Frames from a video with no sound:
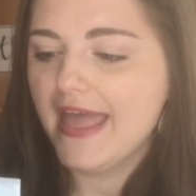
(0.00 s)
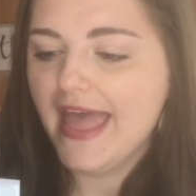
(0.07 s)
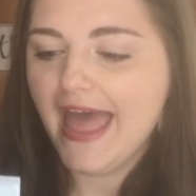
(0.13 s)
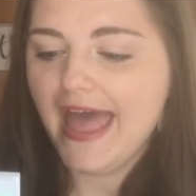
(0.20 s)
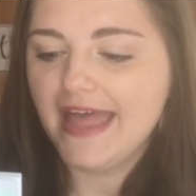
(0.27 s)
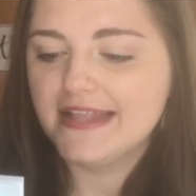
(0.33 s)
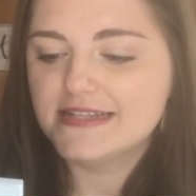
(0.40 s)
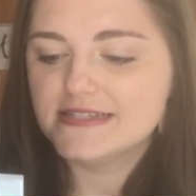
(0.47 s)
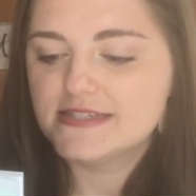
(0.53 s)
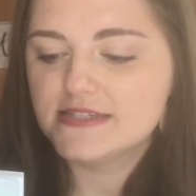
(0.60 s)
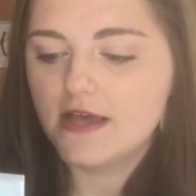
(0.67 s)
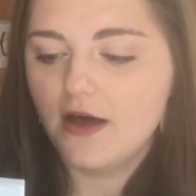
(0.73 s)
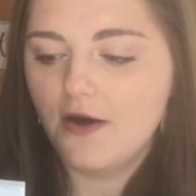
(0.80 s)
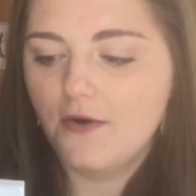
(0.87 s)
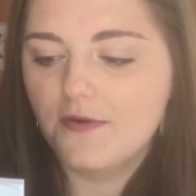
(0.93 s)
And
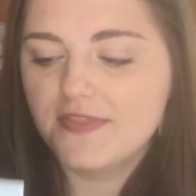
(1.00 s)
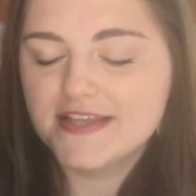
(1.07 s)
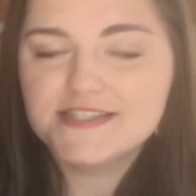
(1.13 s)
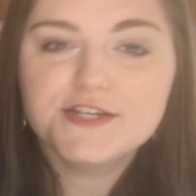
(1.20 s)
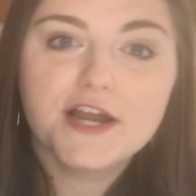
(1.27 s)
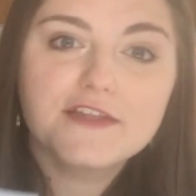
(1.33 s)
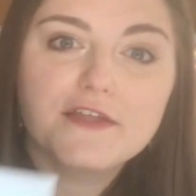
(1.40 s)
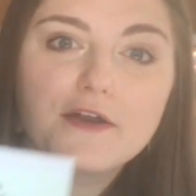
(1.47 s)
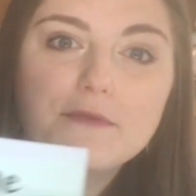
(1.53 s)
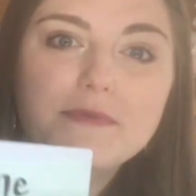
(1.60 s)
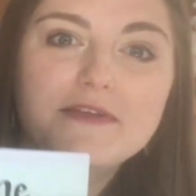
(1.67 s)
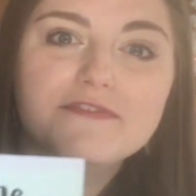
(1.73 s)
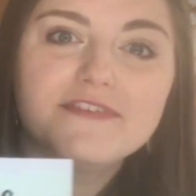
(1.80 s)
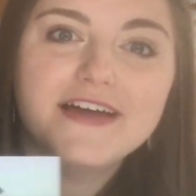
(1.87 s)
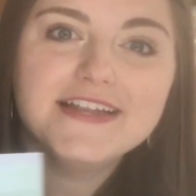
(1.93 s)
so this year I thought it'd
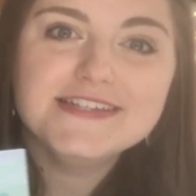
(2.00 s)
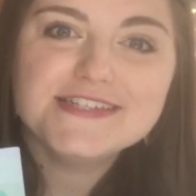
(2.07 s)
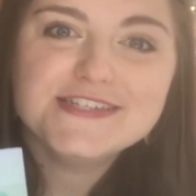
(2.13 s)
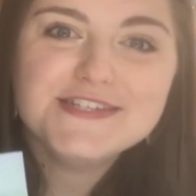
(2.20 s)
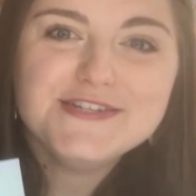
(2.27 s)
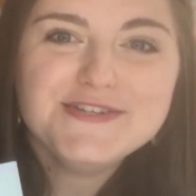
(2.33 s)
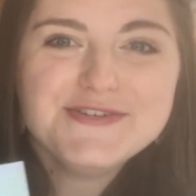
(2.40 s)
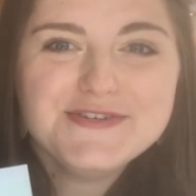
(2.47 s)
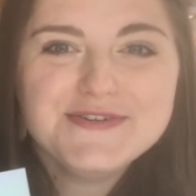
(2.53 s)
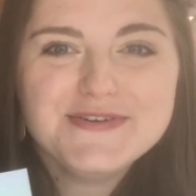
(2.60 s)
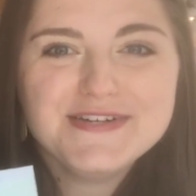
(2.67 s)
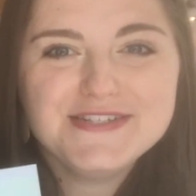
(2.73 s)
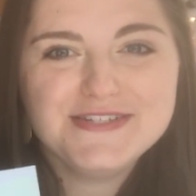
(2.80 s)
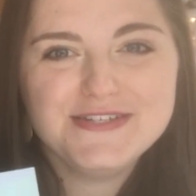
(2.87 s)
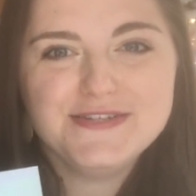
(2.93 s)
be fun
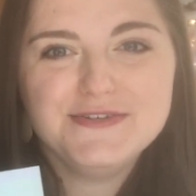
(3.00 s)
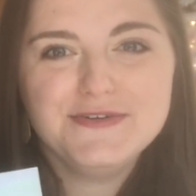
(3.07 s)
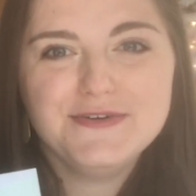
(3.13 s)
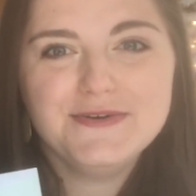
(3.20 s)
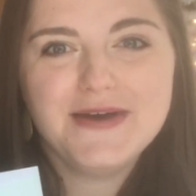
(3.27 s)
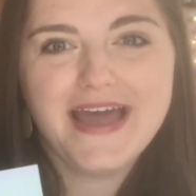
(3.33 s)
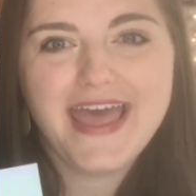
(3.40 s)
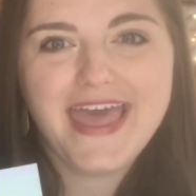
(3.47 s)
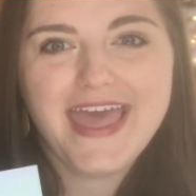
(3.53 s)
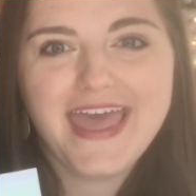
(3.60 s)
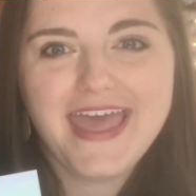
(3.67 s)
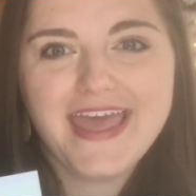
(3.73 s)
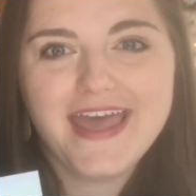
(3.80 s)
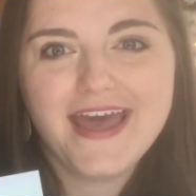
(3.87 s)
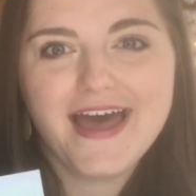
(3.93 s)
to do
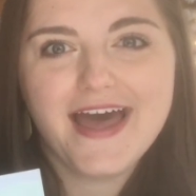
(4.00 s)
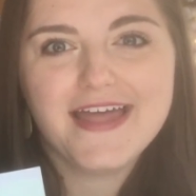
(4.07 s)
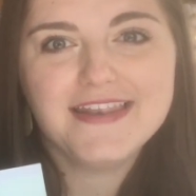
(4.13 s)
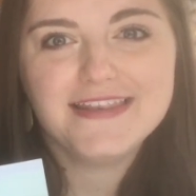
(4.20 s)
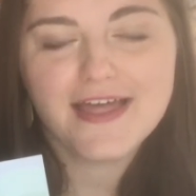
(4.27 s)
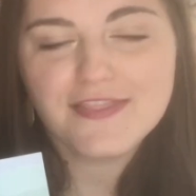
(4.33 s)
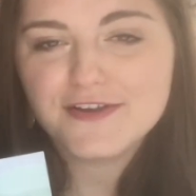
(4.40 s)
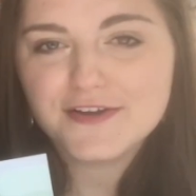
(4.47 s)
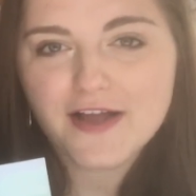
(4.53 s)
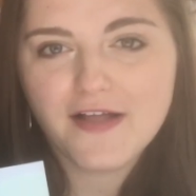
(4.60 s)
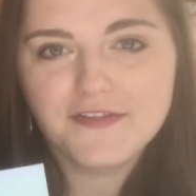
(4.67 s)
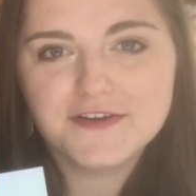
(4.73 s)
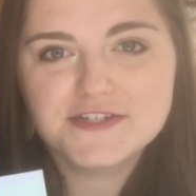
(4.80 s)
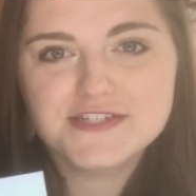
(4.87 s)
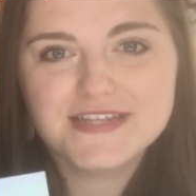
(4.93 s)
another
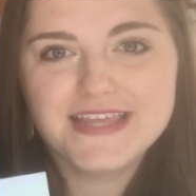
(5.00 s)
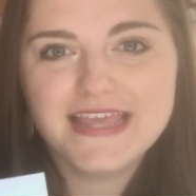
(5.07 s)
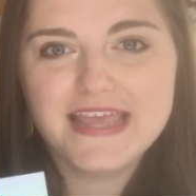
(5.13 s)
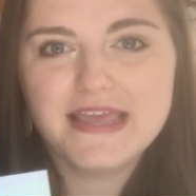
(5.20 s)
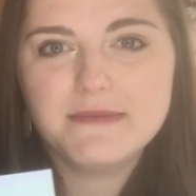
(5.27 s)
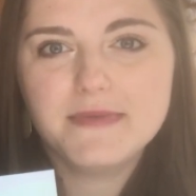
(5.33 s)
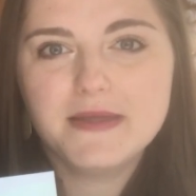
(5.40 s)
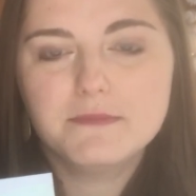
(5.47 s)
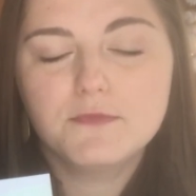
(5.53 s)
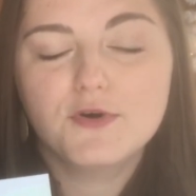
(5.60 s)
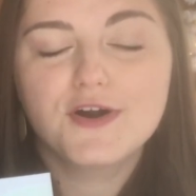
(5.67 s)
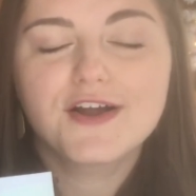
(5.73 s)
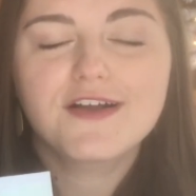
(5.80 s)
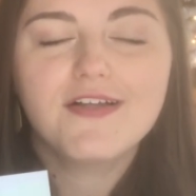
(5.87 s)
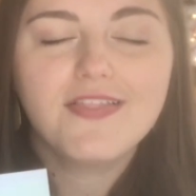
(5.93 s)
color scheme in
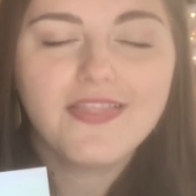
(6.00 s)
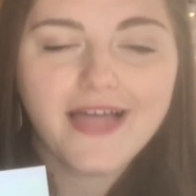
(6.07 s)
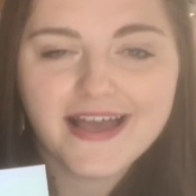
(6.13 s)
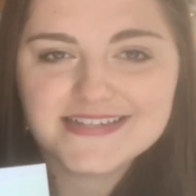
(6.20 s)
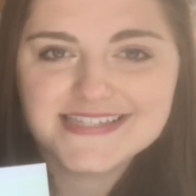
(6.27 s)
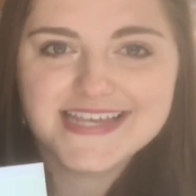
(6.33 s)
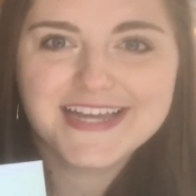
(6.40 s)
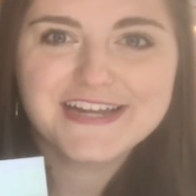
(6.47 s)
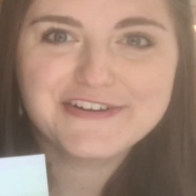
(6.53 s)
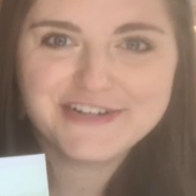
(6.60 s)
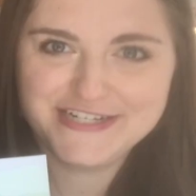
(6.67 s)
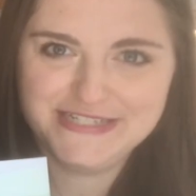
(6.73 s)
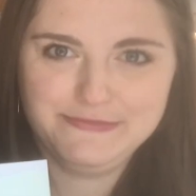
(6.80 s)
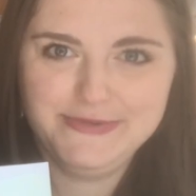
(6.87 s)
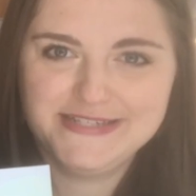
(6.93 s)
more classic
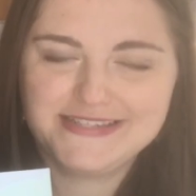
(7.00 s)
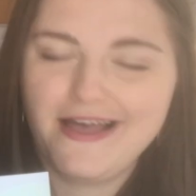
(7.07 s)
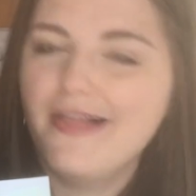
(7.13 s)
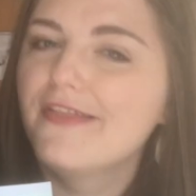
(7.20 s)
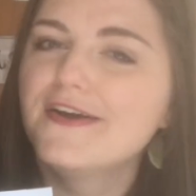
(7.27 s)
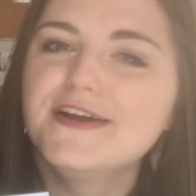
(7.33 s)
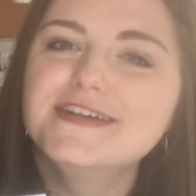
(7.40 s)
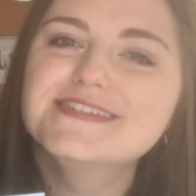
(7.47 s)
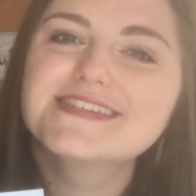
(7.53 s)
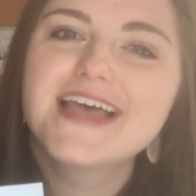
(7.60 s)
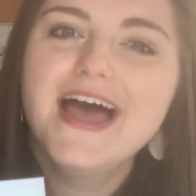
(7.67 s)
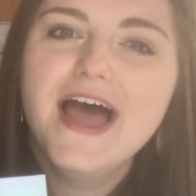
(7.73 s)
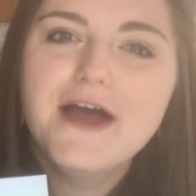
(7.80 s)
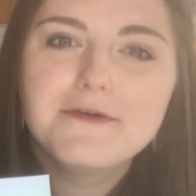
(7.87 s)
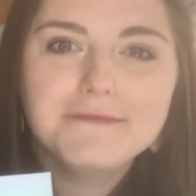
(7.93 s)
Christmas colors,
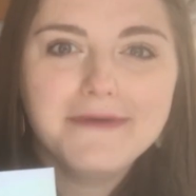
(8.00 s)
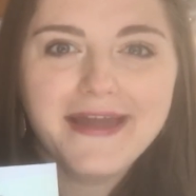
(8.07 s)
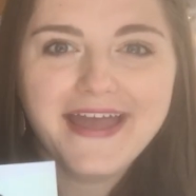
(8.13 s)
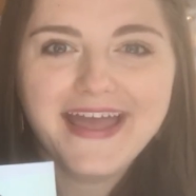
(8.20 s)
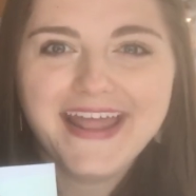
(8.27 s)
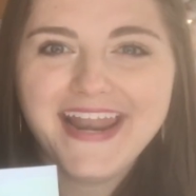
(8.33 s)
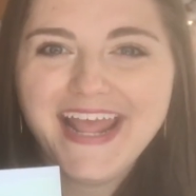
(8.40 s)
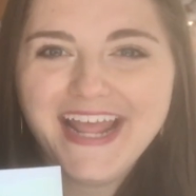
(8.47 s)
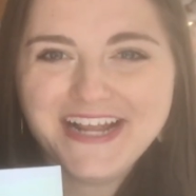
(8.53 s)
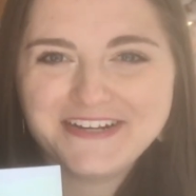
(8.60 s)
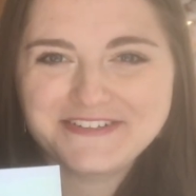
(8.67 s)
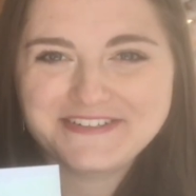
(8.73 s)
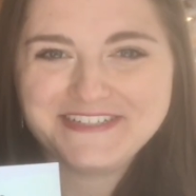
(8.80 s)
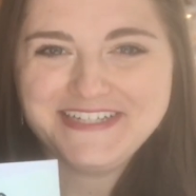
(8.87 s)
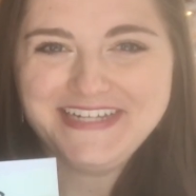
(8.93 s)
red
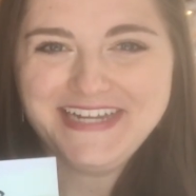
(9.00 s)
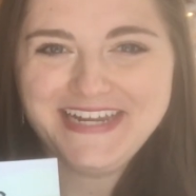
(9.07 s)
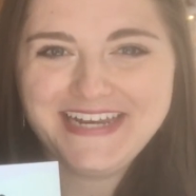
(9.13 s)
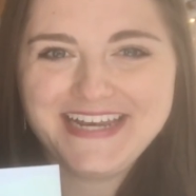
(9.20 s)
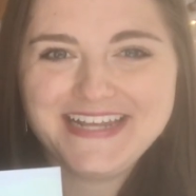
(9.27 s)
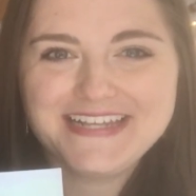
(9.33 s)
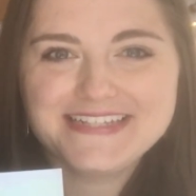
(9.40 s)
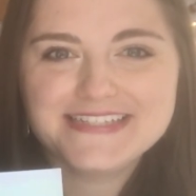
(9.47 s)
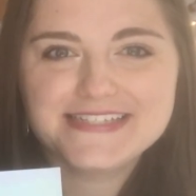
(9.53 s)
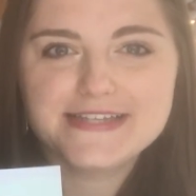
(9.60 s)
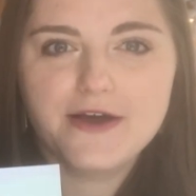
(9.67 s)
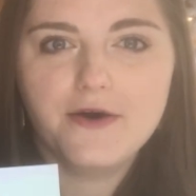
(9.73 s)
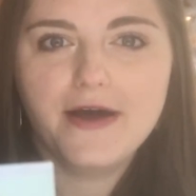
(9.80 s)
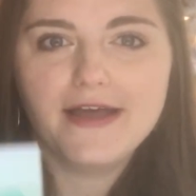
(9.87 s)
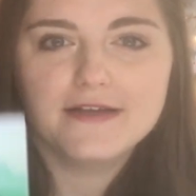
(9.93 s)
and green.
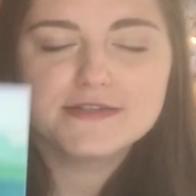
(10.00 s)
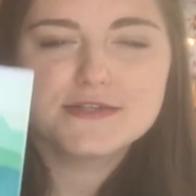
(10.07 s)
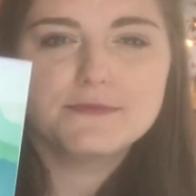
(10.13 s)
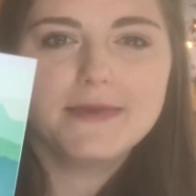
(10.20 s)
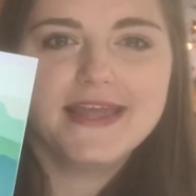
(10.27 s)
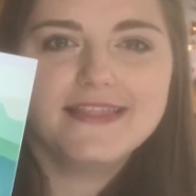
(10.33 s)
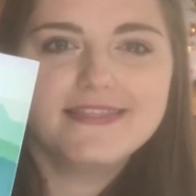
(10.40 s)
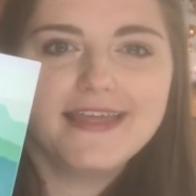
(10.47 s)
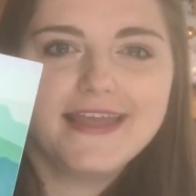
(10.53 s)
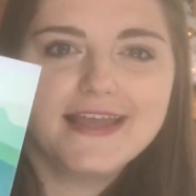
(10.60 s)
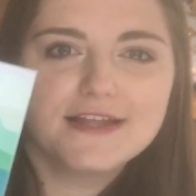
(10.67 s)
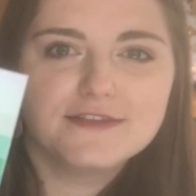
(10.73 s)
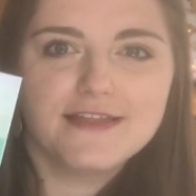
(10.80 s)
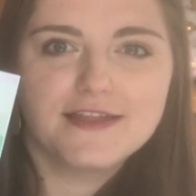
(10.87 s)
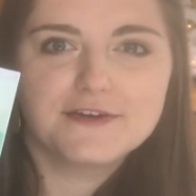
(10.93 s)
So I also made the
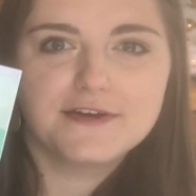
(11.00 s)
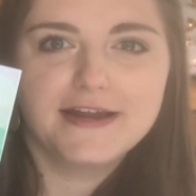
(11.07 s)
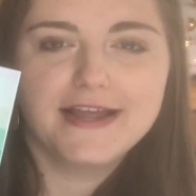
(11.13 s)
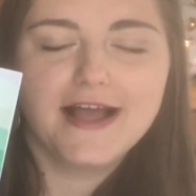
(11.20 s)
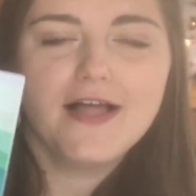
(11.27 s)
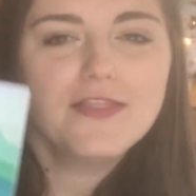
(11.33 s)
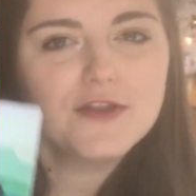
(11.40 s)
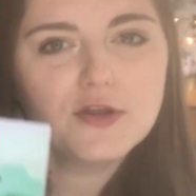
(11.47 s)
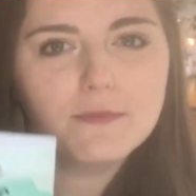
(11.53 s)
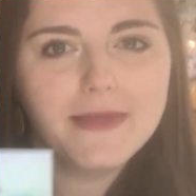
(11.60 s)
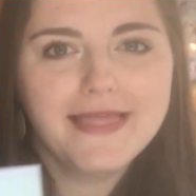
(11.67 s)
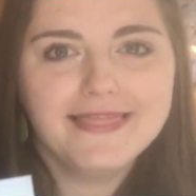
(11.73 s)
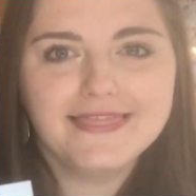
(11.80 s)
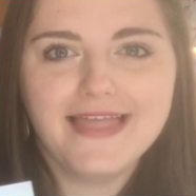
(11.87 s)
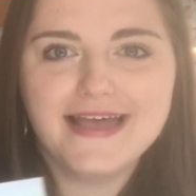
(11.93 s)
hand lettering a little
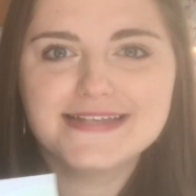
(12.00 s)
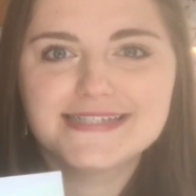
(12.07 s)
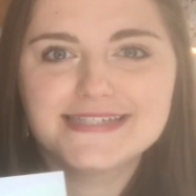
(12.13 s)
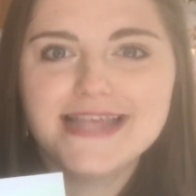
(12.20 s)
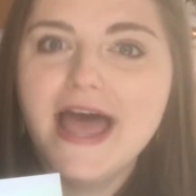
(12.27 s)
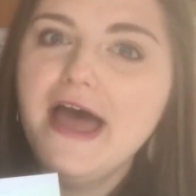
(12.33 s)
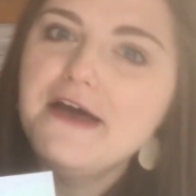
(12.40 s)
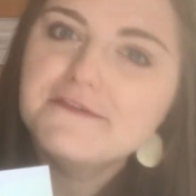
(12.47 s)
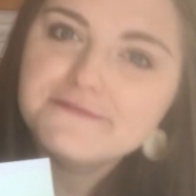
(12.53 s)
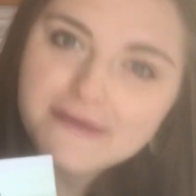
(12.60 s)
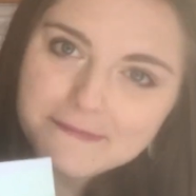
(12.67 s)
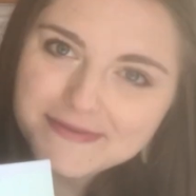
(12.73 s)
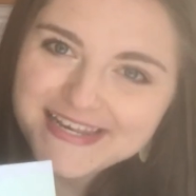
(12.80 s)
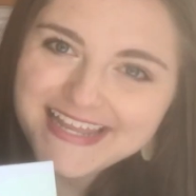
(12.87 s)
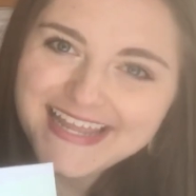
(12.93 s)
bit less
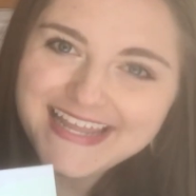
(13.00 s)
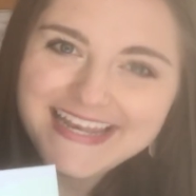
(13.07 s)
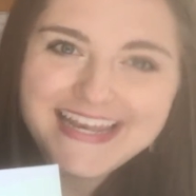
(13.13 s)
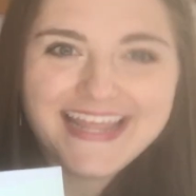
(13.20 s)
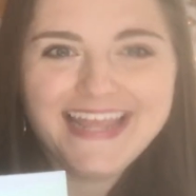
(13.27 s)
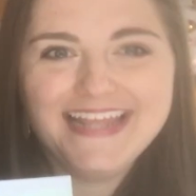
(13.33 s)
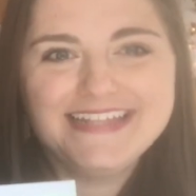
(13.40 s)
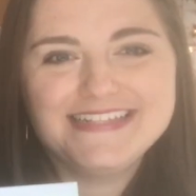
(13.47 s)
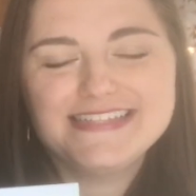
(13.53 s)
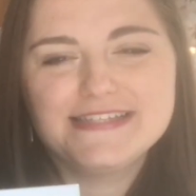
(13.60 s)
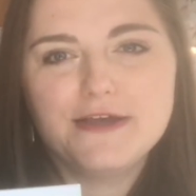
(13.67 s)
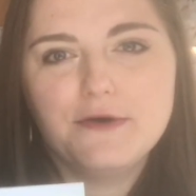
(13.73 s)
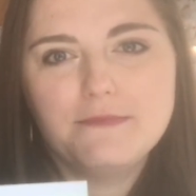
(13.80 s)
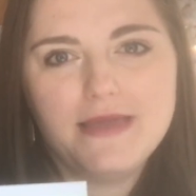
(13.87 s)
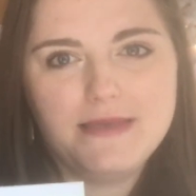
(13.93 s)
feminine, and
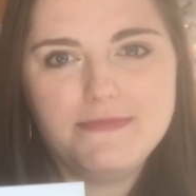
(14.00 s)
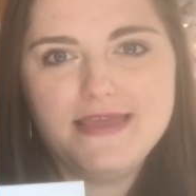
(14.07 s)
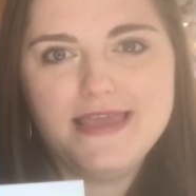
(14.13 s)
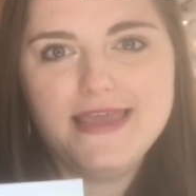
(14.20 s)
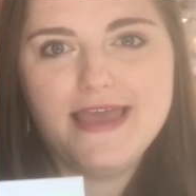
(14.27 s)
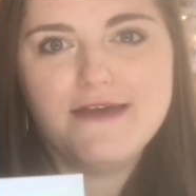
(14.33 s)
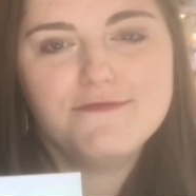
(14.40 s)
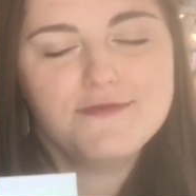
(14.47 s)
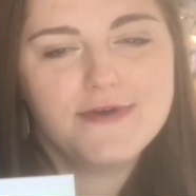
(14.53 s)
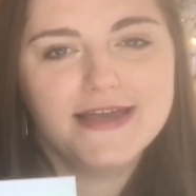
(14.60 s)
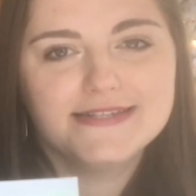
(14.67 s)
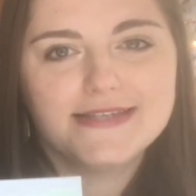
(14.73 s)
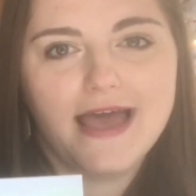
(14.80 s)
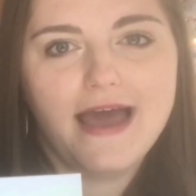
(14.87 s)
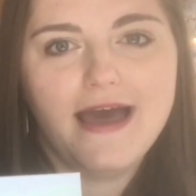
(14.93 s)
so maybe if you
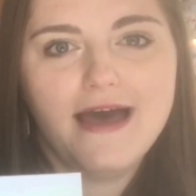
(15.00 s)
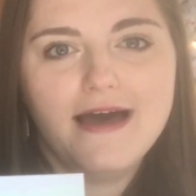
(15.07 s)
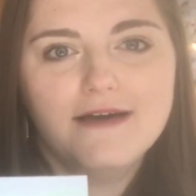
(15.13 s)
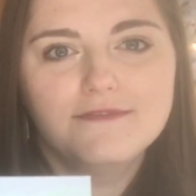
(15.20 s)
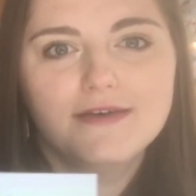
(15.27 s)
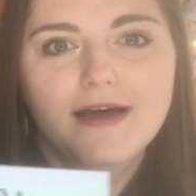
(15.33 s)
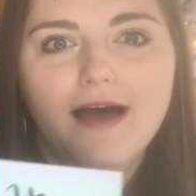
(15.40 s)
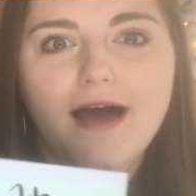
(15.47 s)
guys have